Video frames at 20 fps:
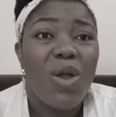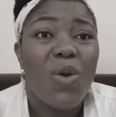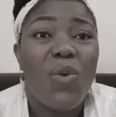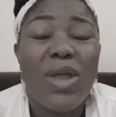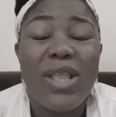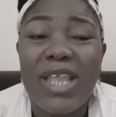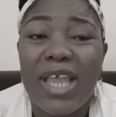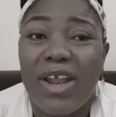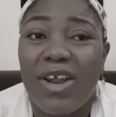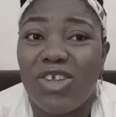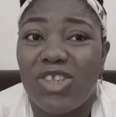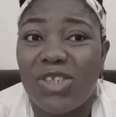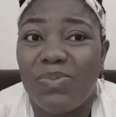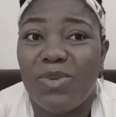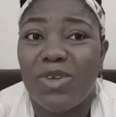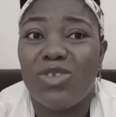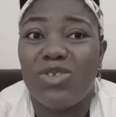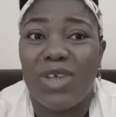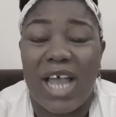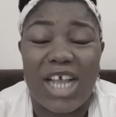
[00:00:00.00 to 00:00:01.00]
when they
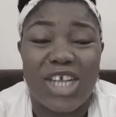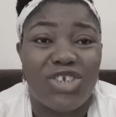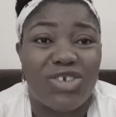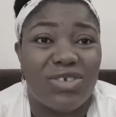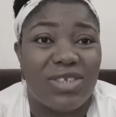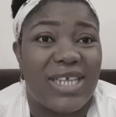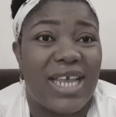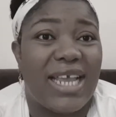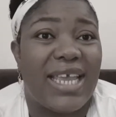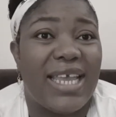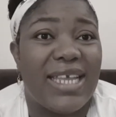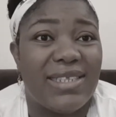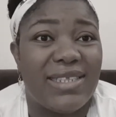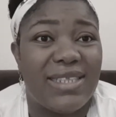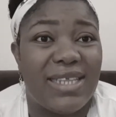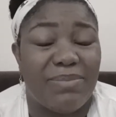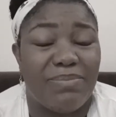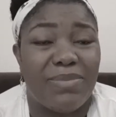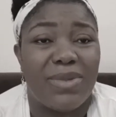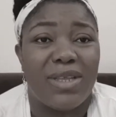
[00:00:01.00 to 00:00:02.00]
respond to actions against
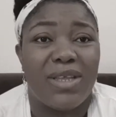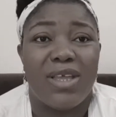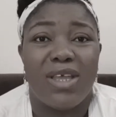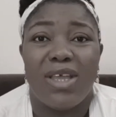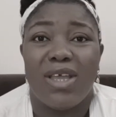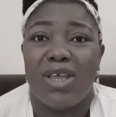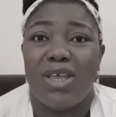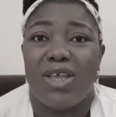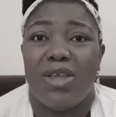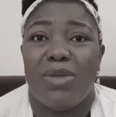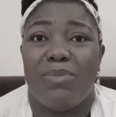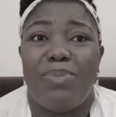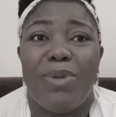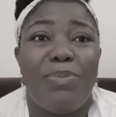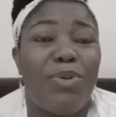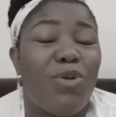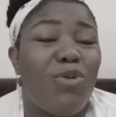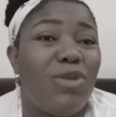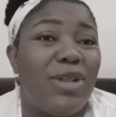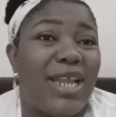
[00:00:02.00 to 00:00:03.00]
them,
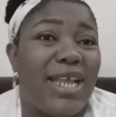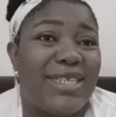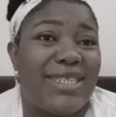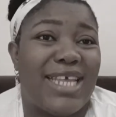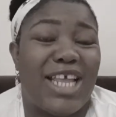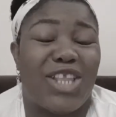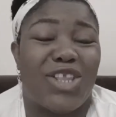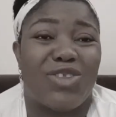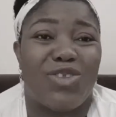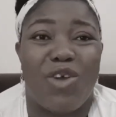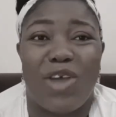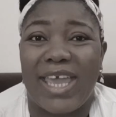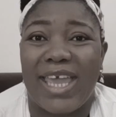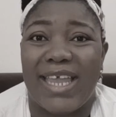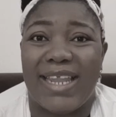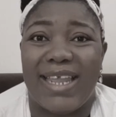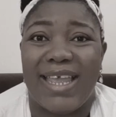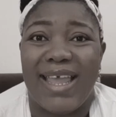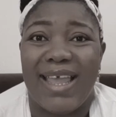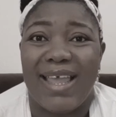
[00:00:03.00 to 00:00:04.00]
people will now start
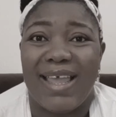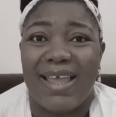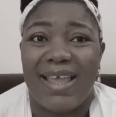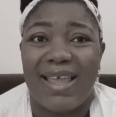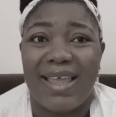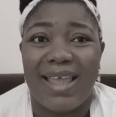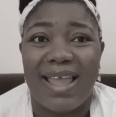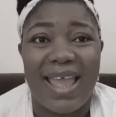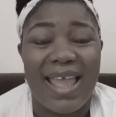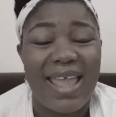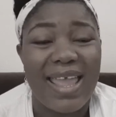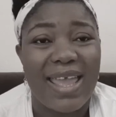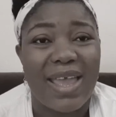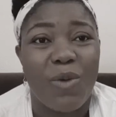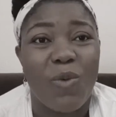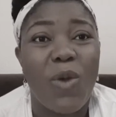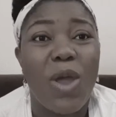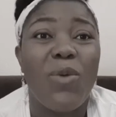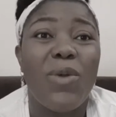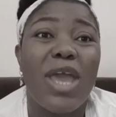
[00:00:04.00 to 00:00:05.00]
talking.
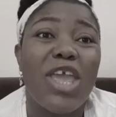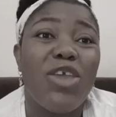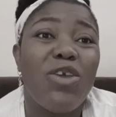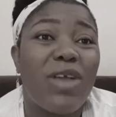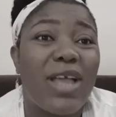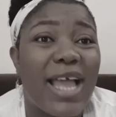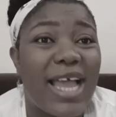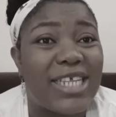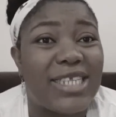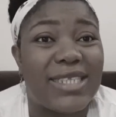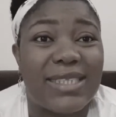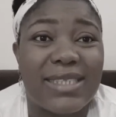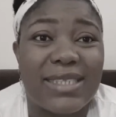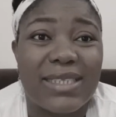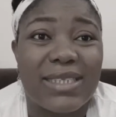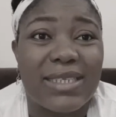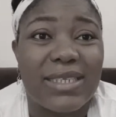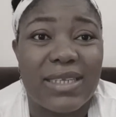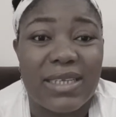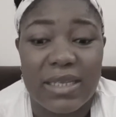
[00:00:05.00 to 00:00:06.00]
Where were you guys
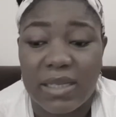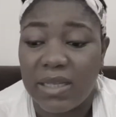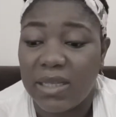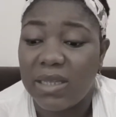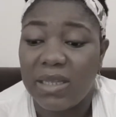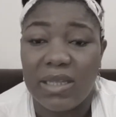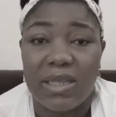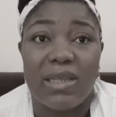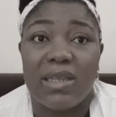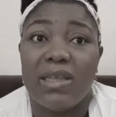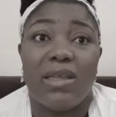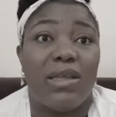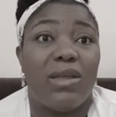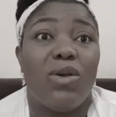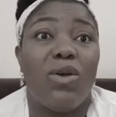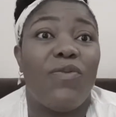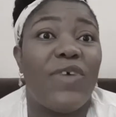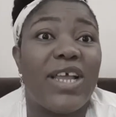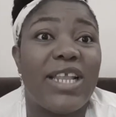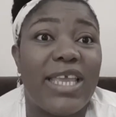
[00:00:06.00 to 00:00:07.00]

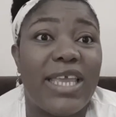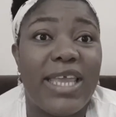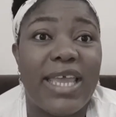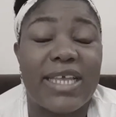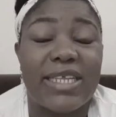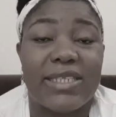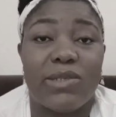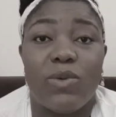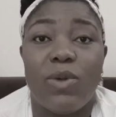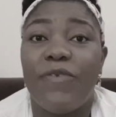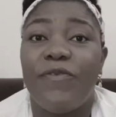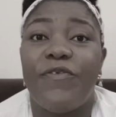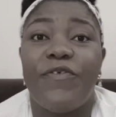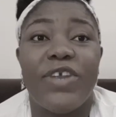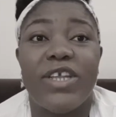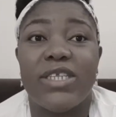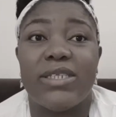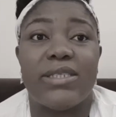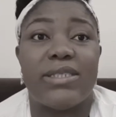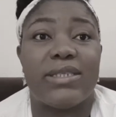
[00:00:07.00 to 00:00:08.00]
over the years when
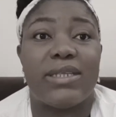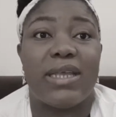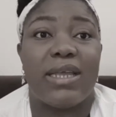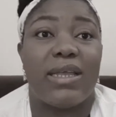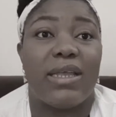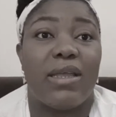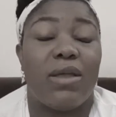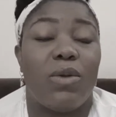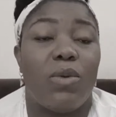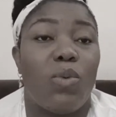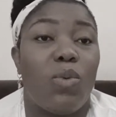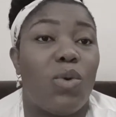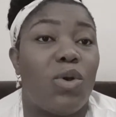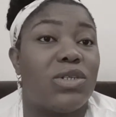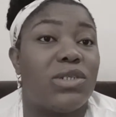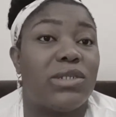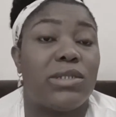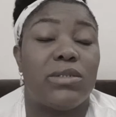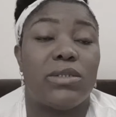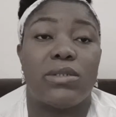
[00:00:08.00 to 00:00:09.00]
Freeze
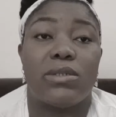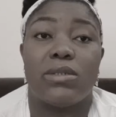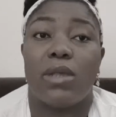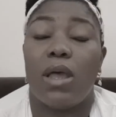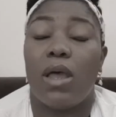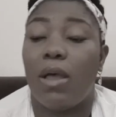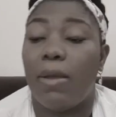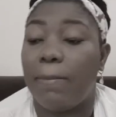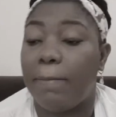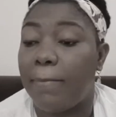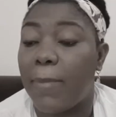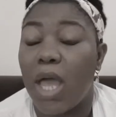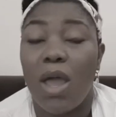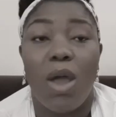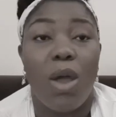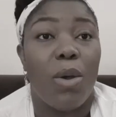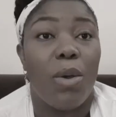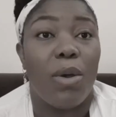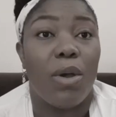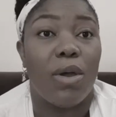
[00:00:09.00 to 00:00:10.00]
was
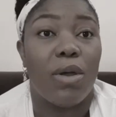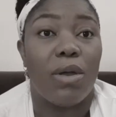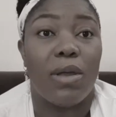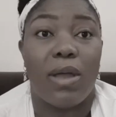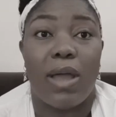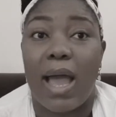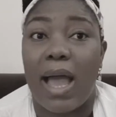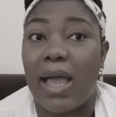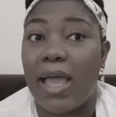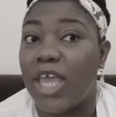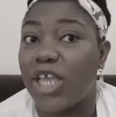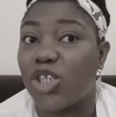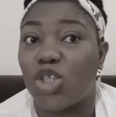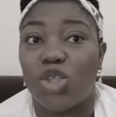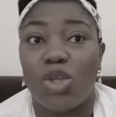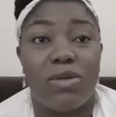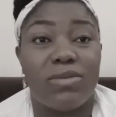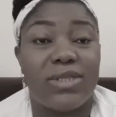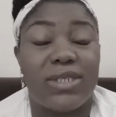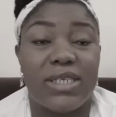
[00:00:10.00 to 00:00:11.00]

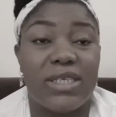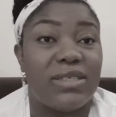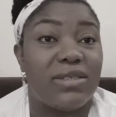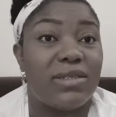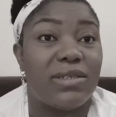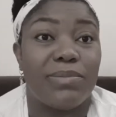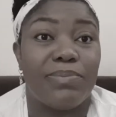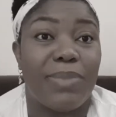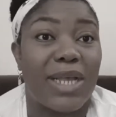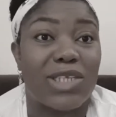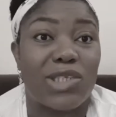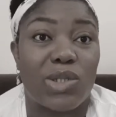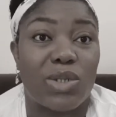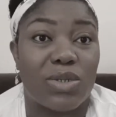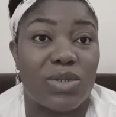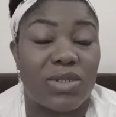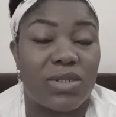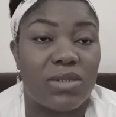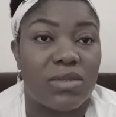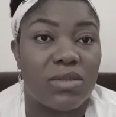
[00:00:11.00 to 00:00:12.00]
insulting
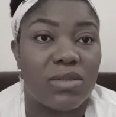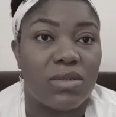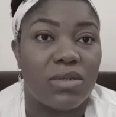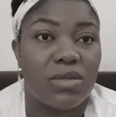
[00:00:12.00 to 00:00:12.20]
pastors?